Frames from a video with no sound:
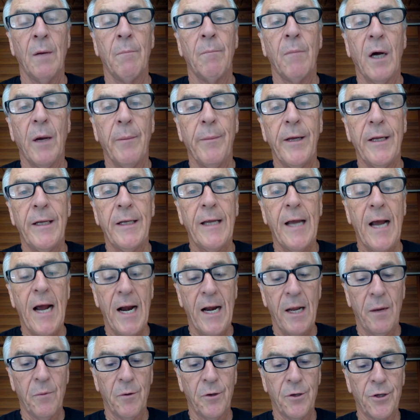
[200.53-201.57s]
Mama and
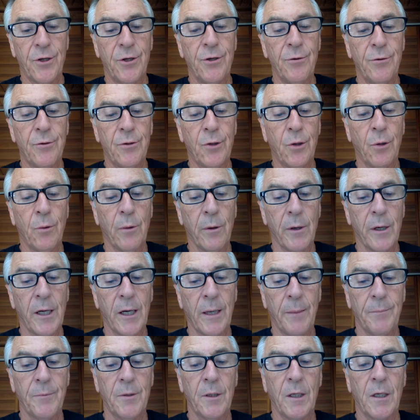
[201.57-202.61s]
Daddy were too torn
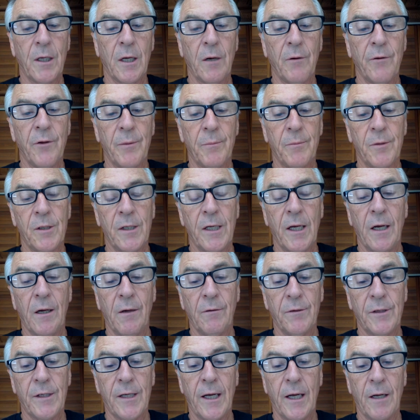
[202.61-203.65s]
up to go
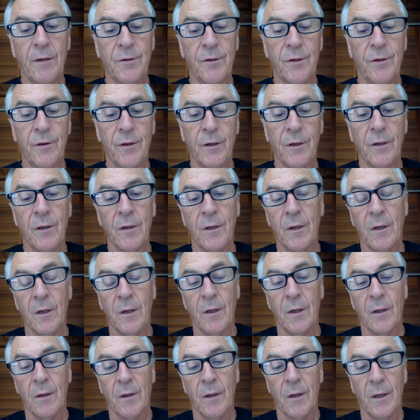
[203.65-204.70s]
themselves down to the
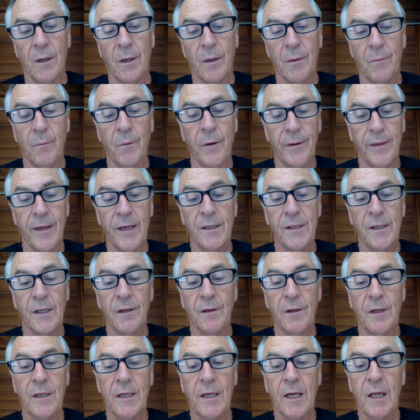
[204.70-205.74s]
where they
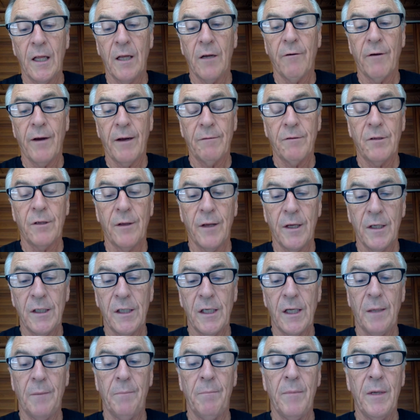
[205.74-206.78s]
sent the telegraphs, so they
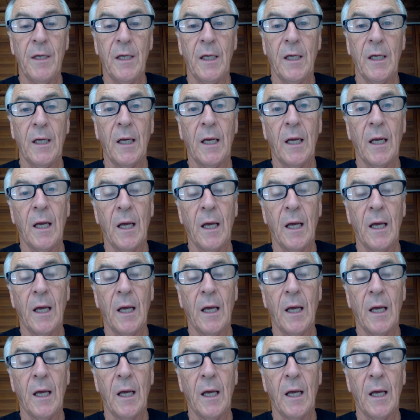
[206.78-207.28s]
sent me.